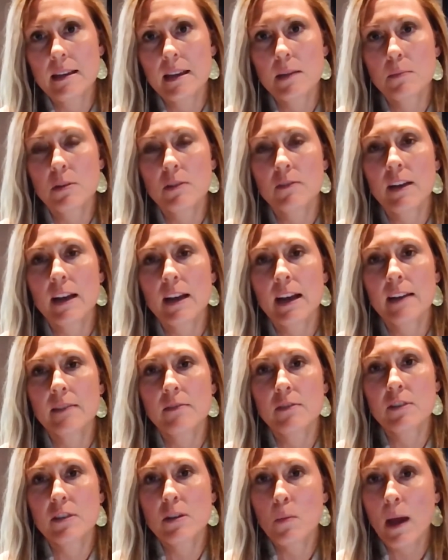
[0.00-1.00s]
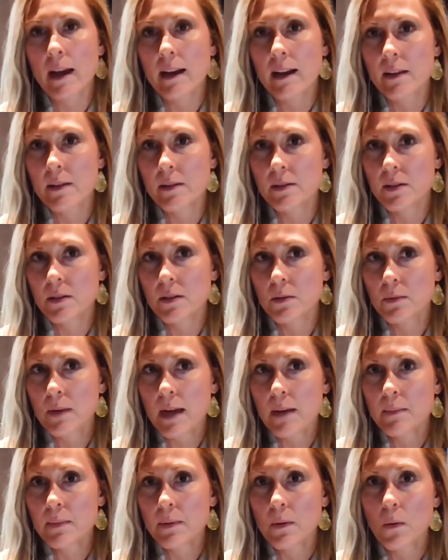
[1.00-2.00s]
and provide feedback either to the
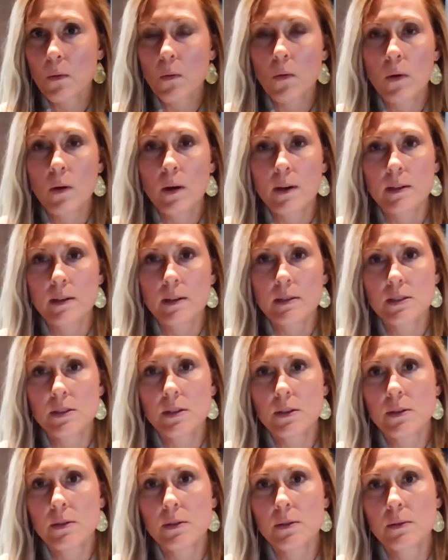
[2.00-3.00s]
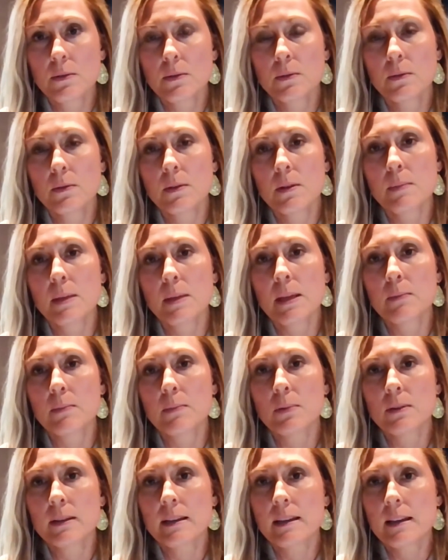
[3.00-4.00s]
rep or to the
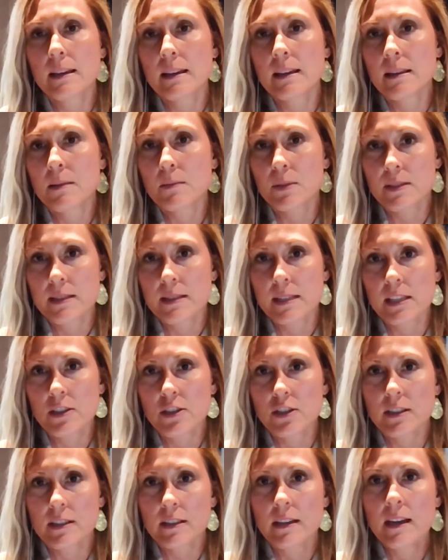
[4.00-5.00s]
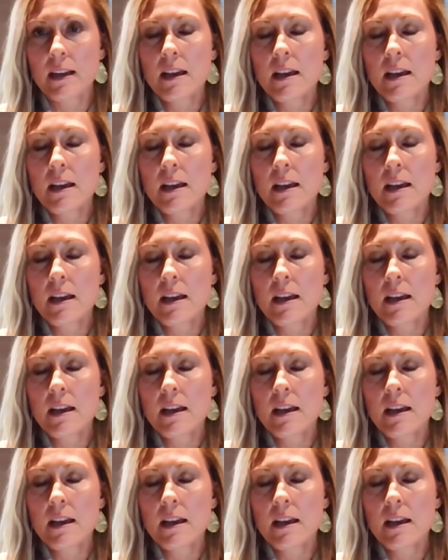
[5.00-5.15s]
people in the procedure.